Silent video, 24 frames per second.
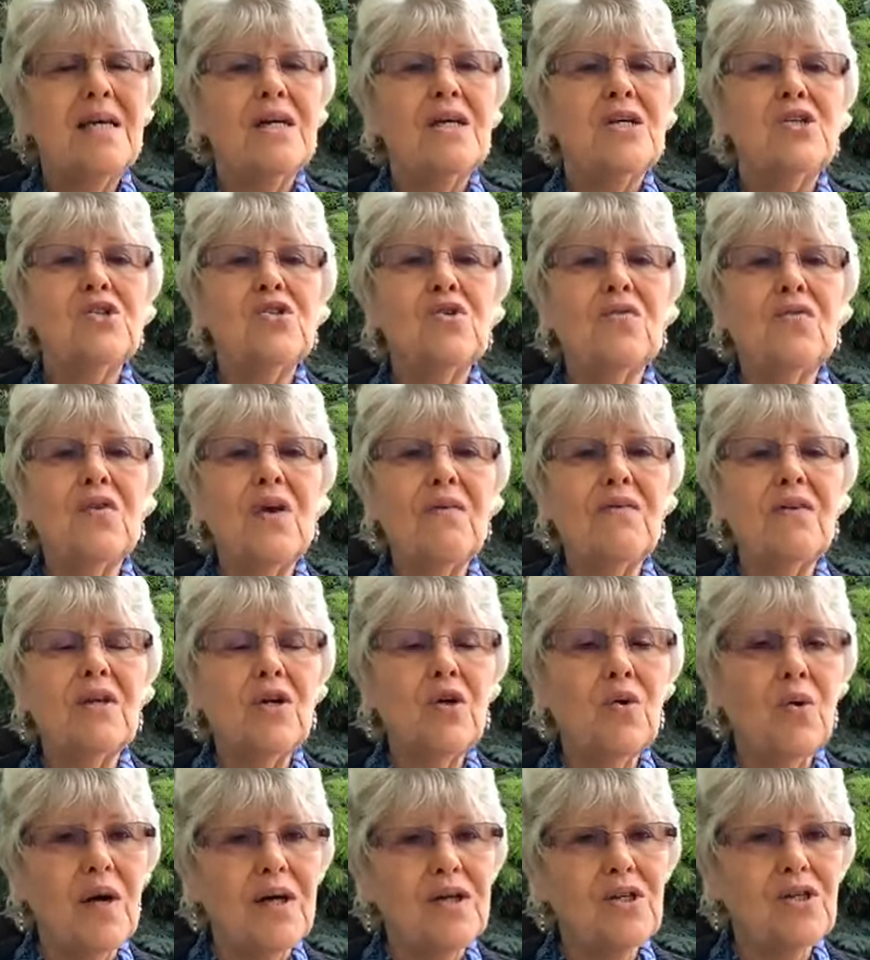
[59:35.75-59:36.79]
So if you have any
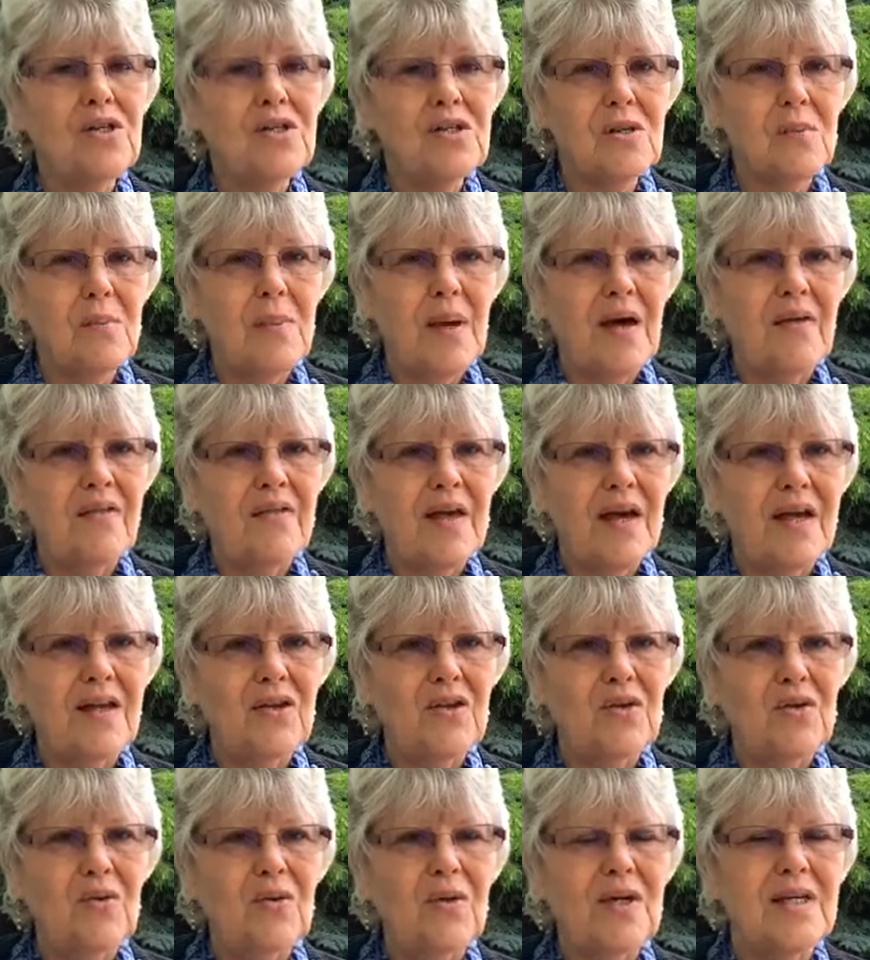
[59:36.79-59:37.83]
questions about that,
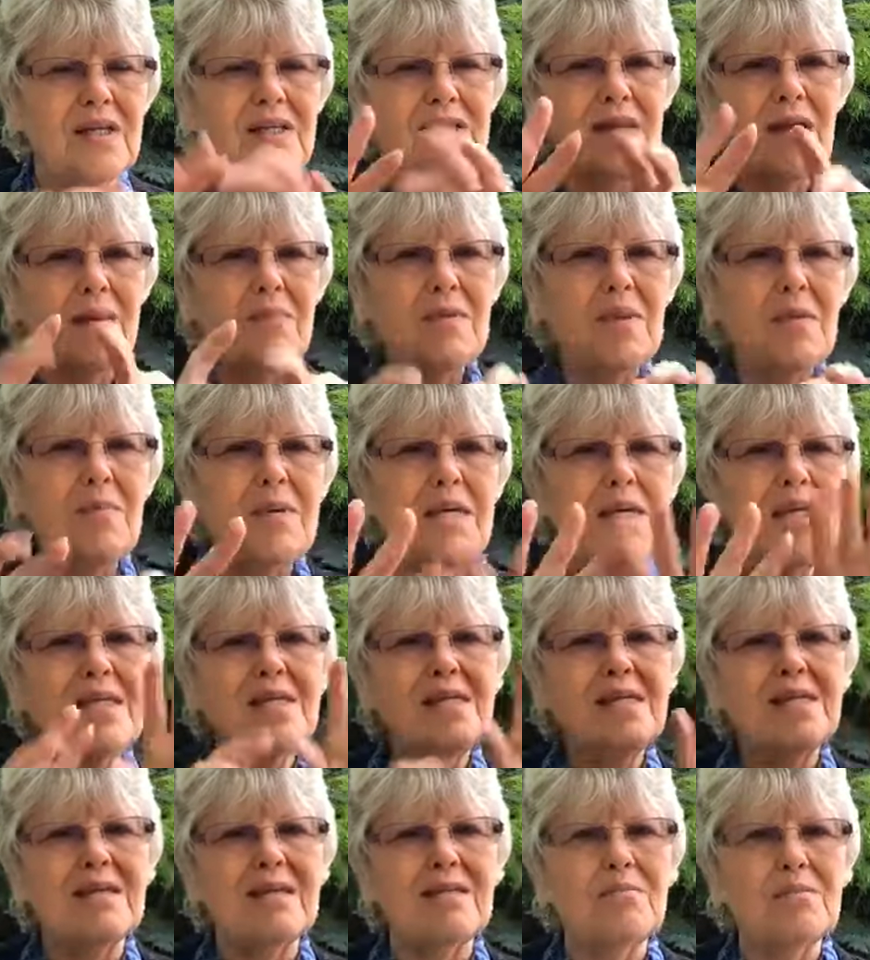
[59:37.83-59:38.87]
you can type them in,
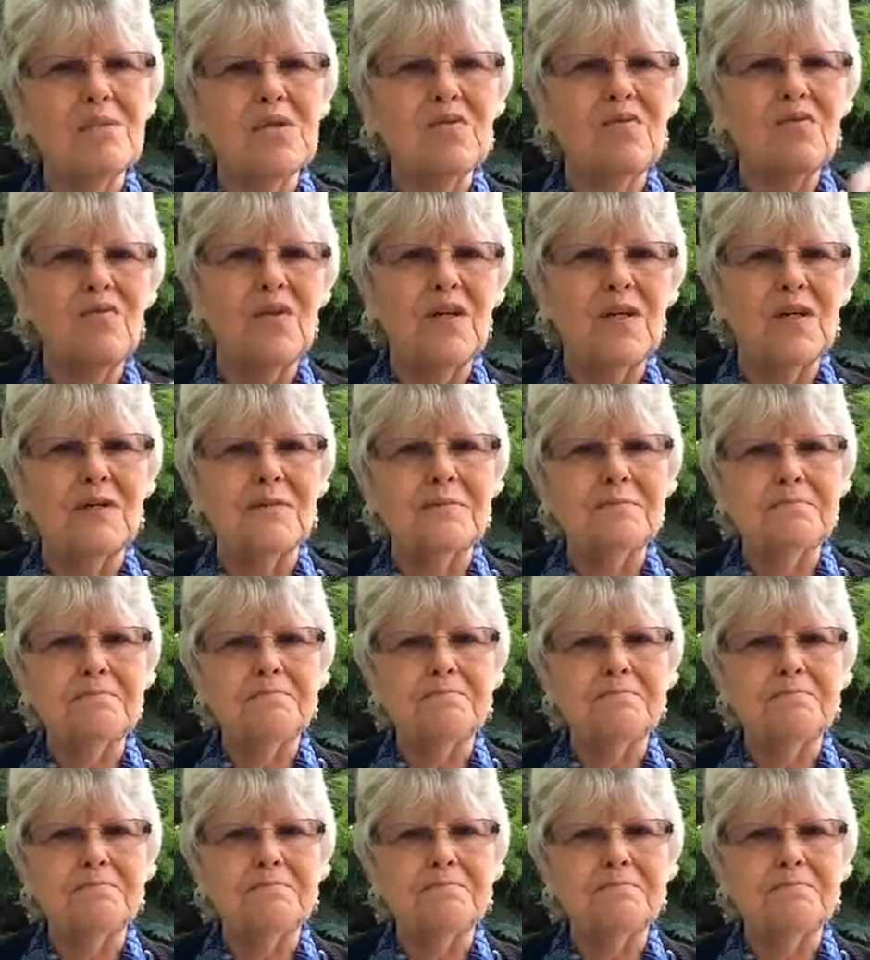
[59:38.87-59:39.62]
send them to Phil,